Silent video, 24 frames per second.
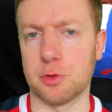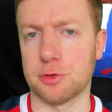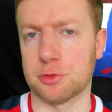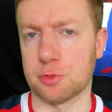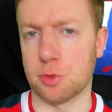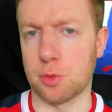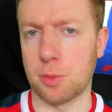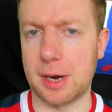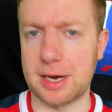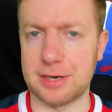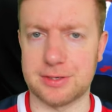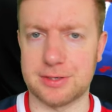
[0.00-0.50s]
we're
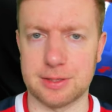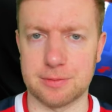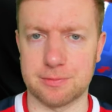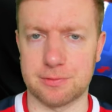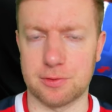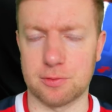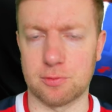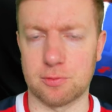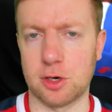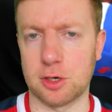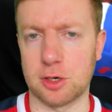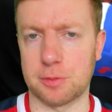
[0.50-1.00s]
waiting for
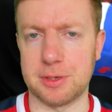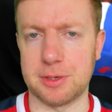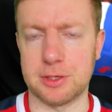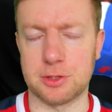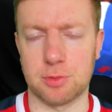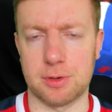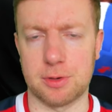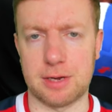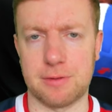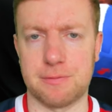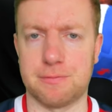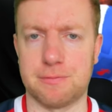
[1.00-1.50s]
Rugby
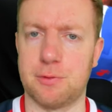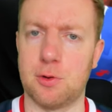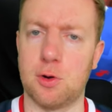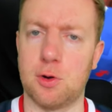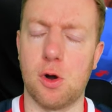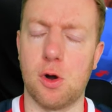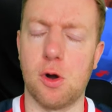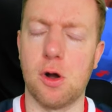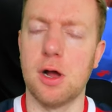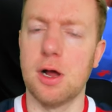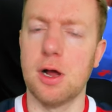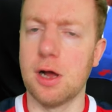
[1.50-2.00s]

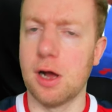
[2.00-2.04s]
24.